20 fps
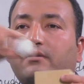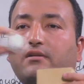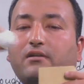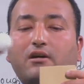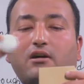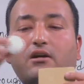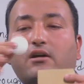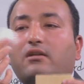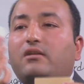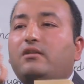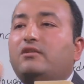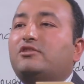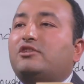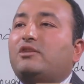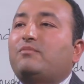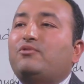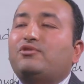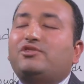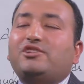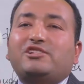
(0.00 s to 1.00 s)
Or
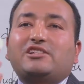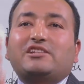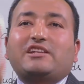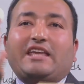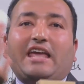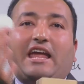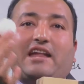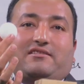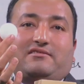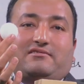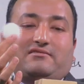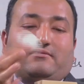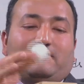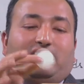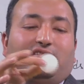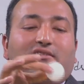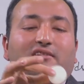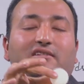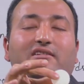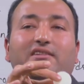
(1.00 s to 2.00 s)
suppose this is a cat.
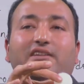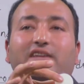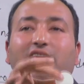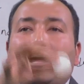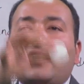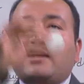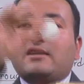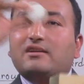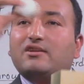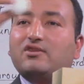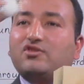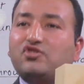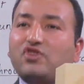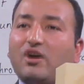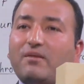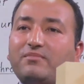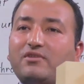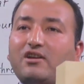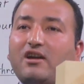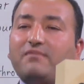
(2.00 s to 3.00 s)
Cat
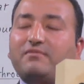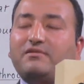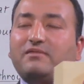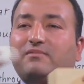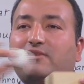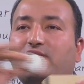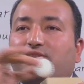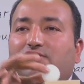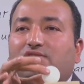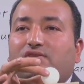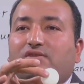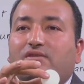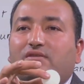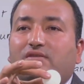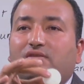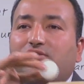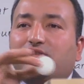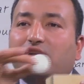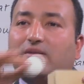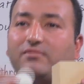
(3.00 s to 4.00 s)
jumped off the box.
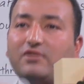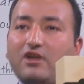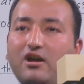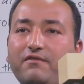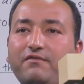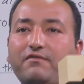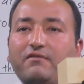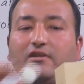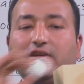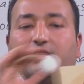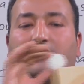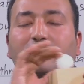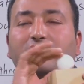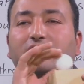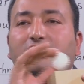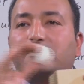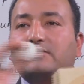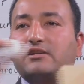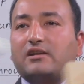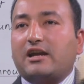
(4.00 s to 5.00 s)
Jumped off.
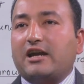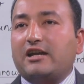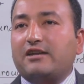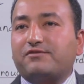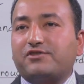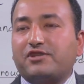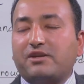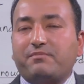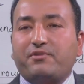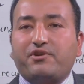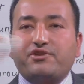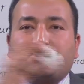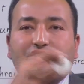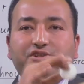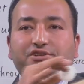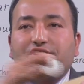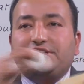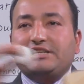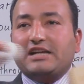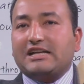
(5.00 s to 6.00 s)
It's a kind of separation.
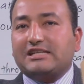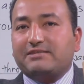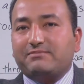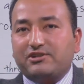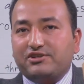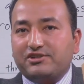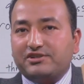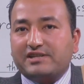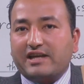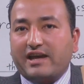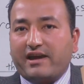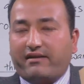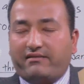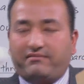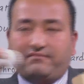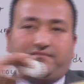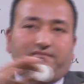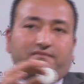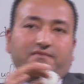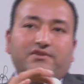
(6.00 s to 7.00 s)
Detachment is there.
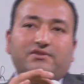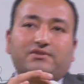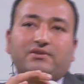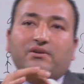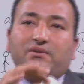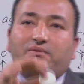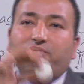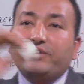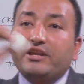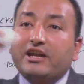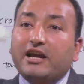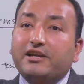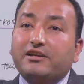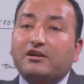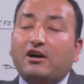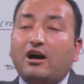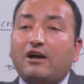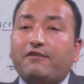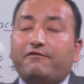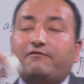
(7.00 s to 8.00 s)
So we write
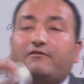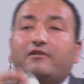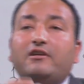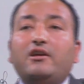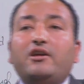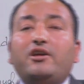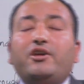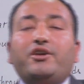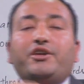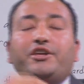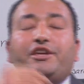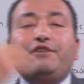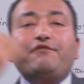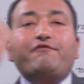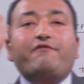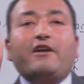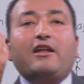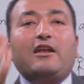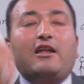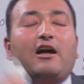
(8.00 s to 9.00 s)
off. He
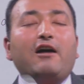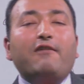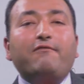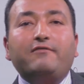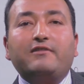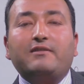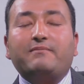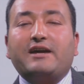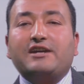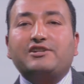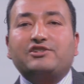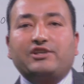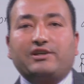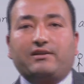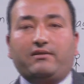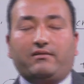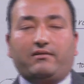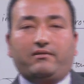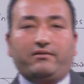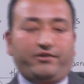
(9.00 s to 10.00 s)
fell off the
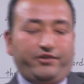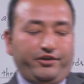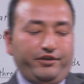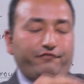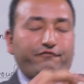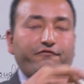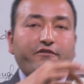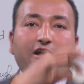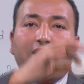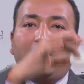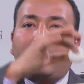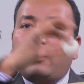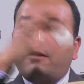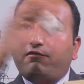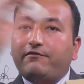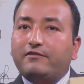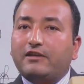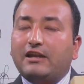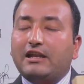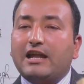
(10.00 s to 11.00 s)
bicycle. He fell
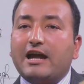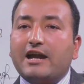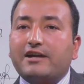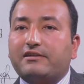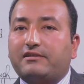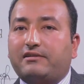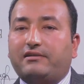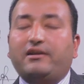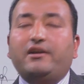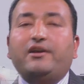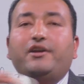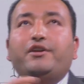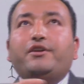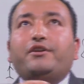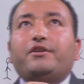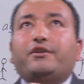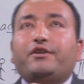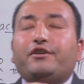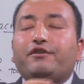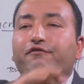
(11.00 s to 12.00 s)
off the ladder.
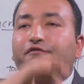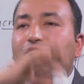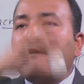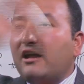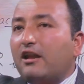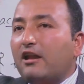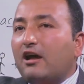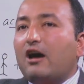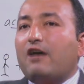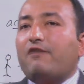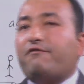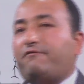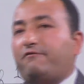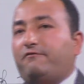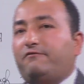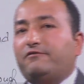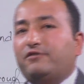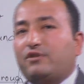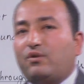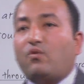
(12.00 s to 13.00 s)
He fell off
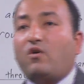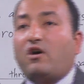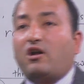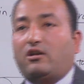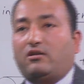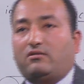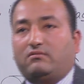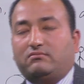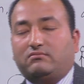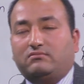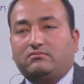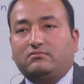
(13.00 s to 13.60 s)
the wall.